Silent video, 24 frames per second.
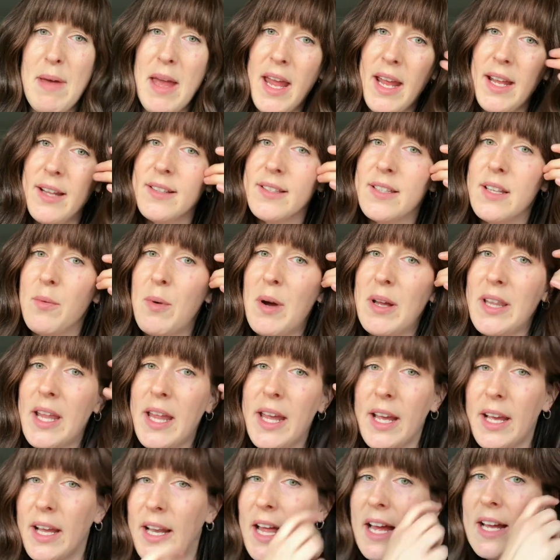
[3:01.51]
means that when
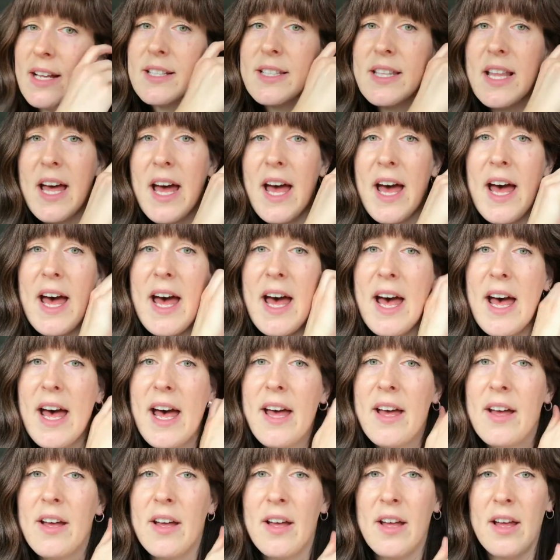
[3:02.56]
they collect the
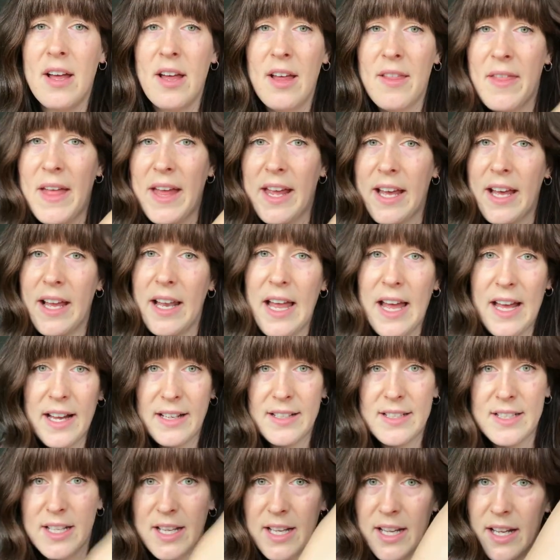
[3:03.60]
hair, they
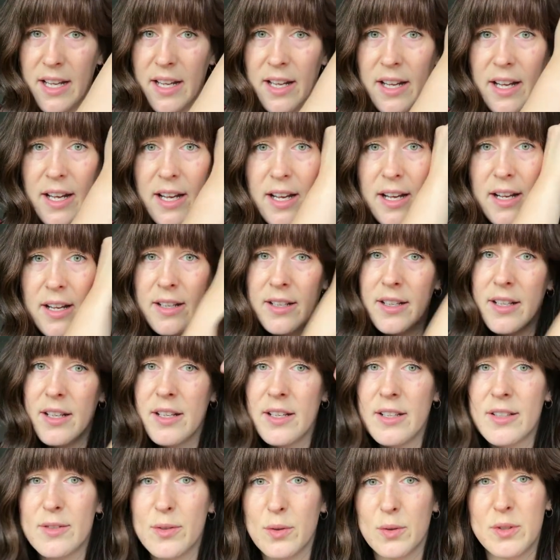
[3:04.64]
collect it in a
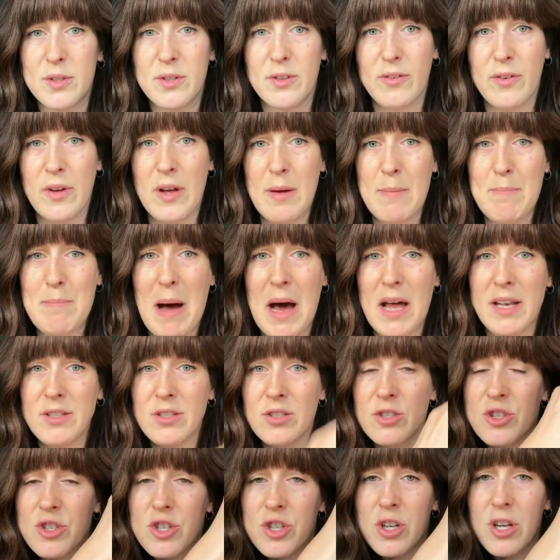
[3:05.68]
sort of
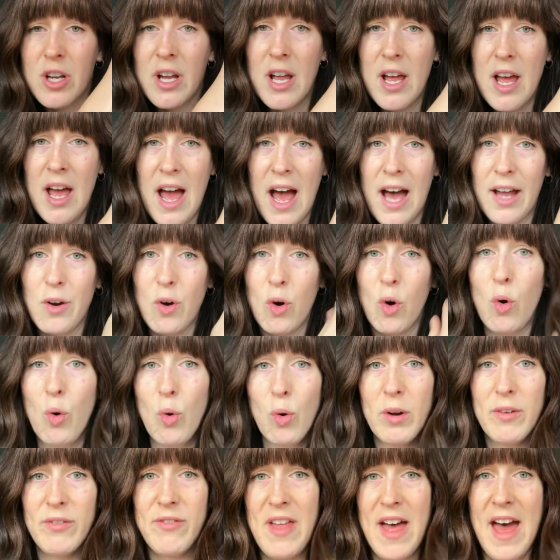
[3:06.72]
bunch, and
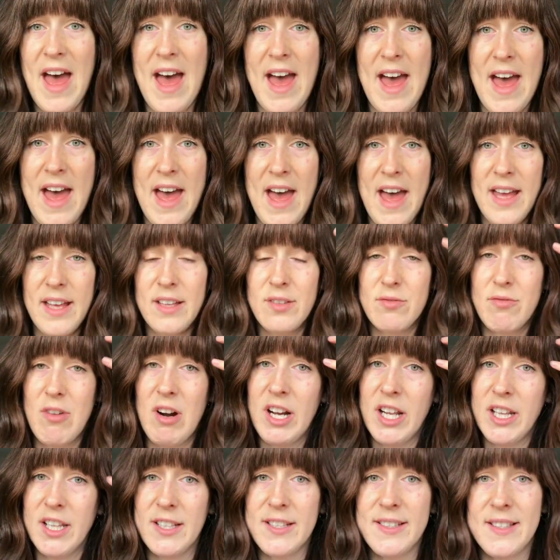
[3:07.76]
all of the hair is
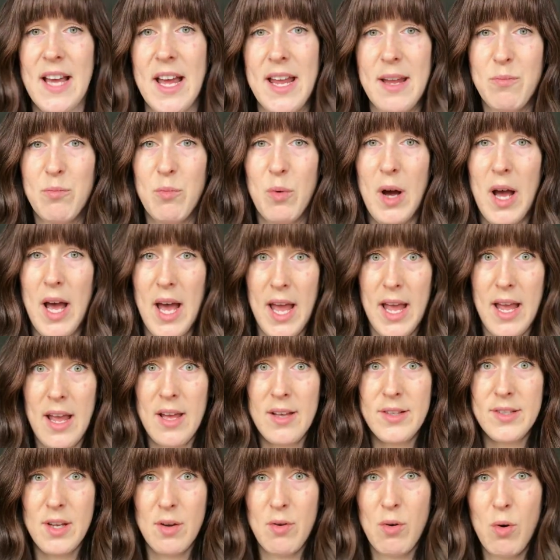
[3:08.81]
running the same way.
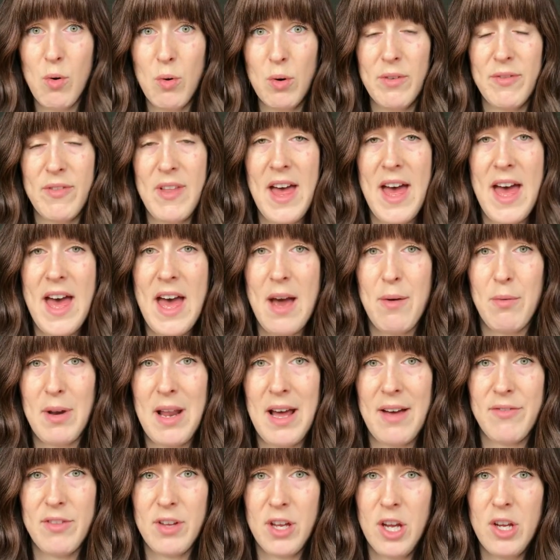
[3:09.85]
So all of the hair will
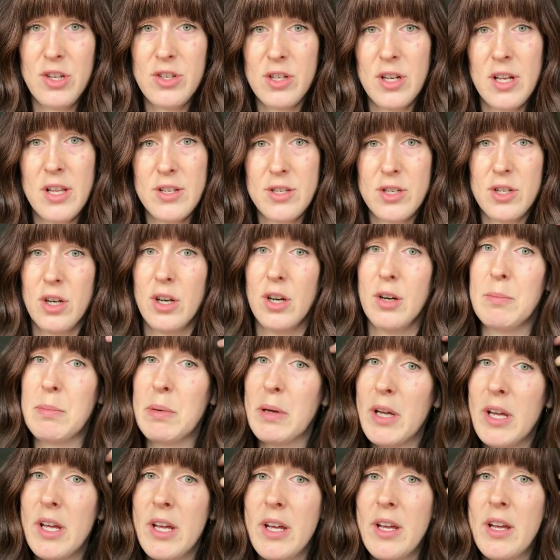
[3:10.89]
have the cuticle at the top
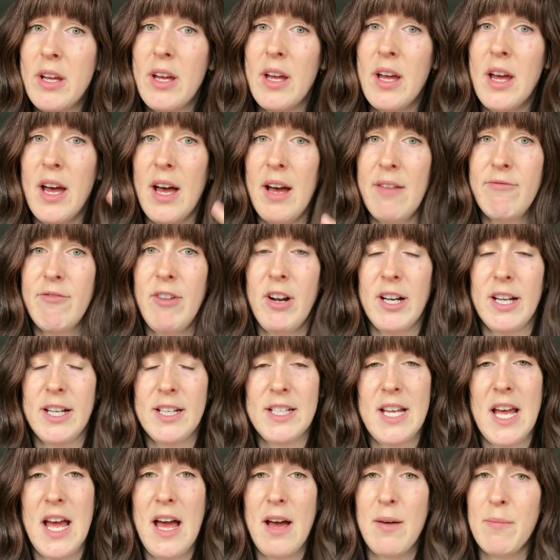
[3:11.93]
and running
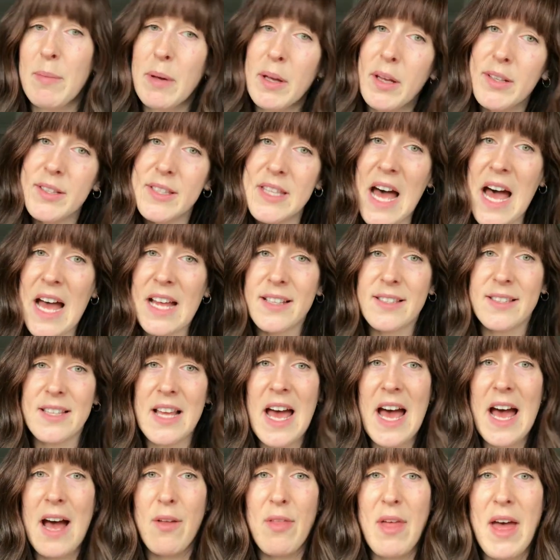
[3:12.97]
down, because that's
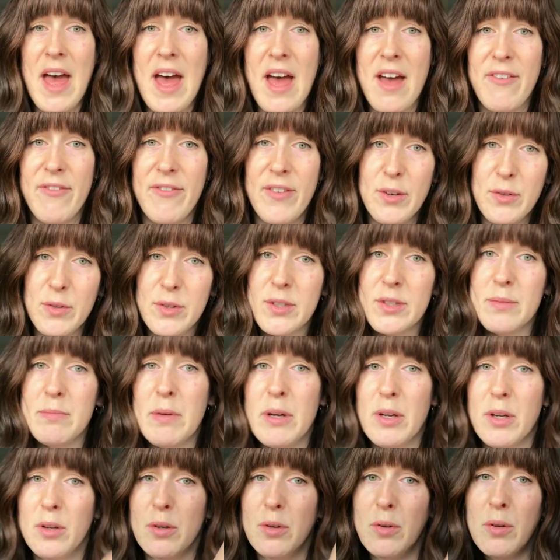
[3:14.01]
how the hair feels
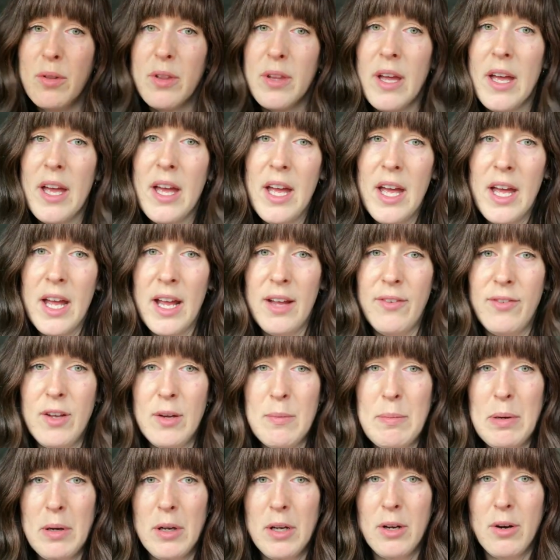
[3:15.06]
smooth. If
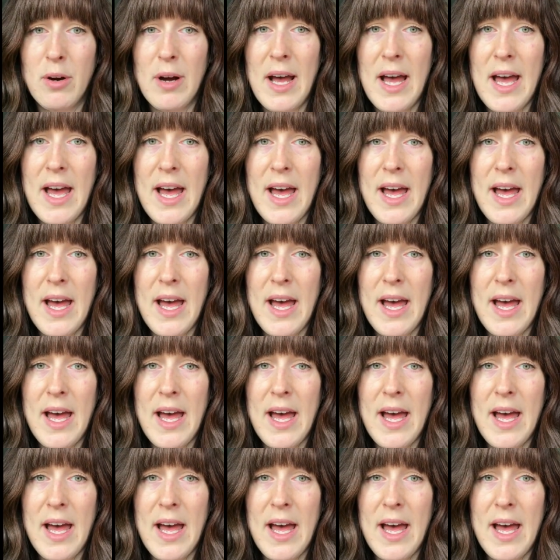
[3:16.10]
you pull your